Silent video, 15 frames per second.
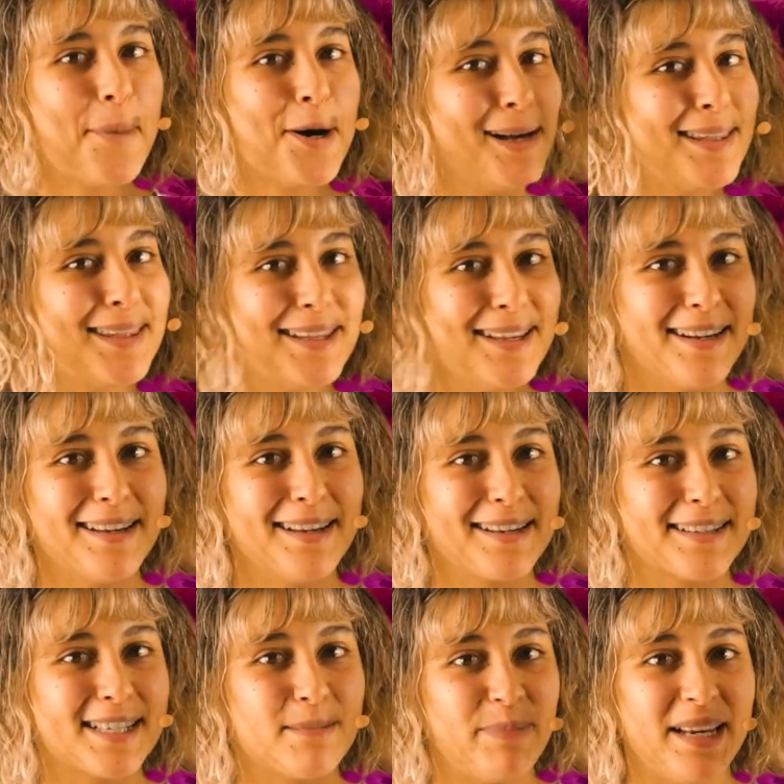put
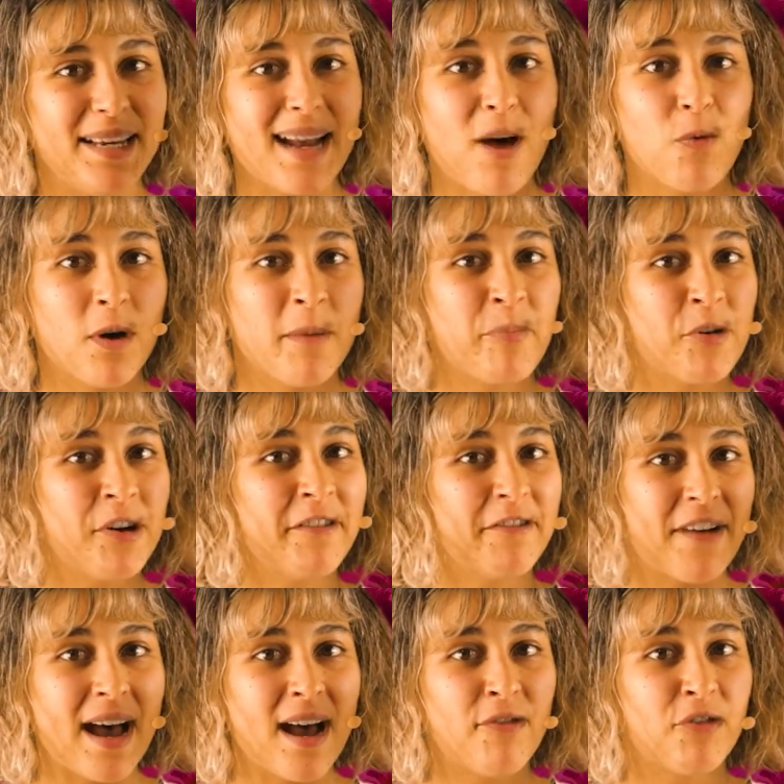the speed at
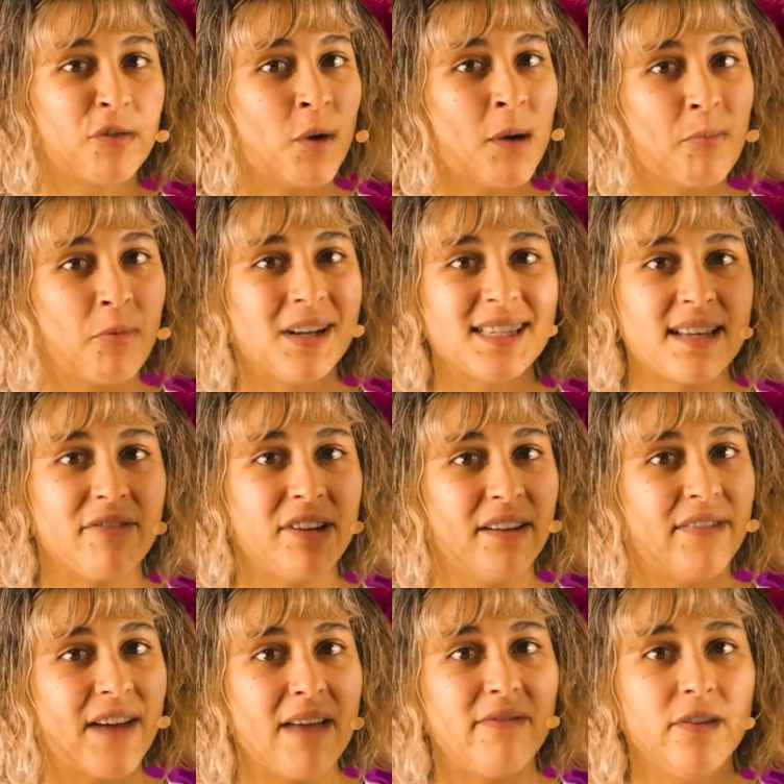1.5 or
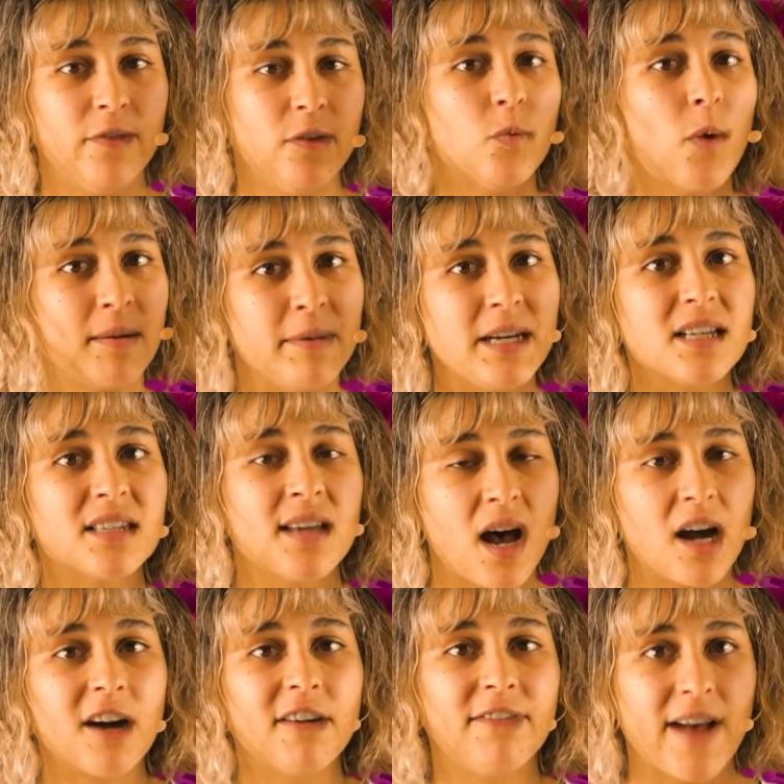1.75 if you want me to
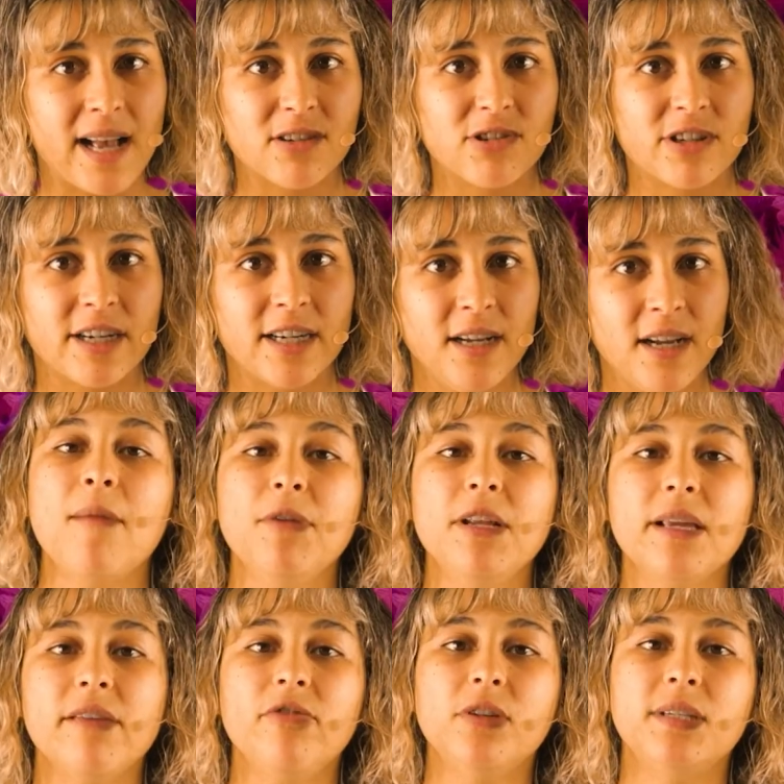talk faster. I'm going
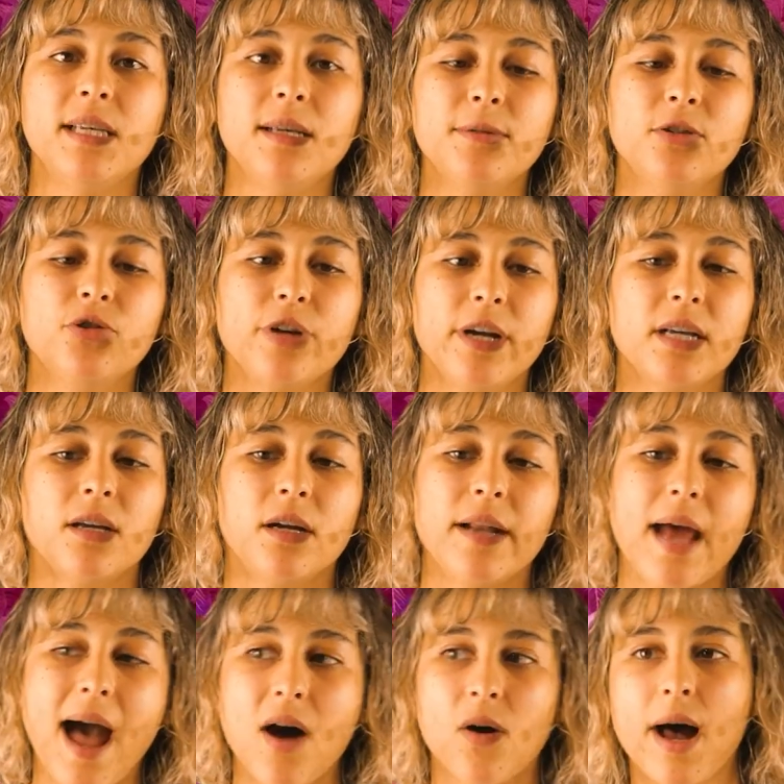to give you tips and tricks on
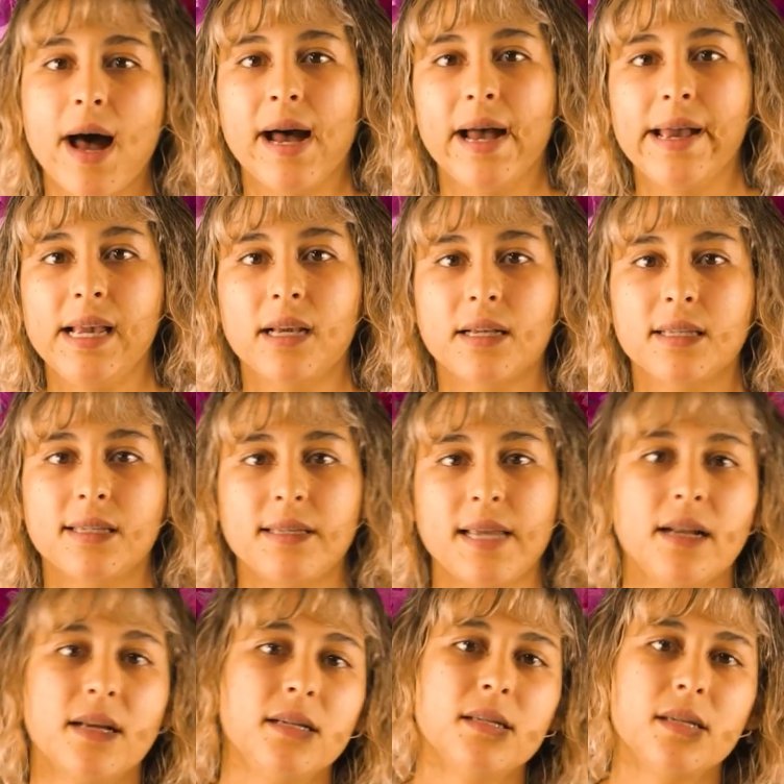how I
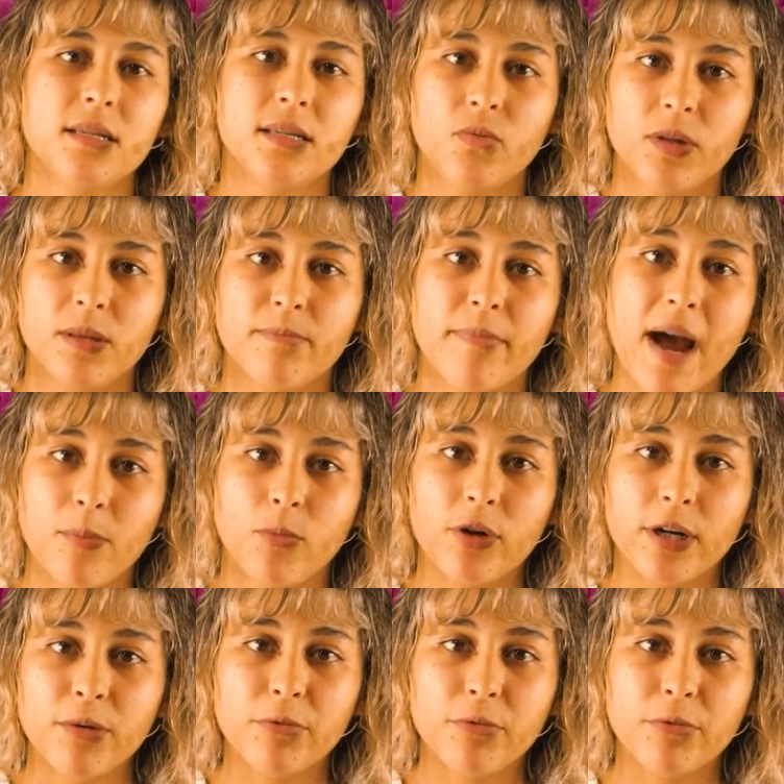stayed consistent with my morning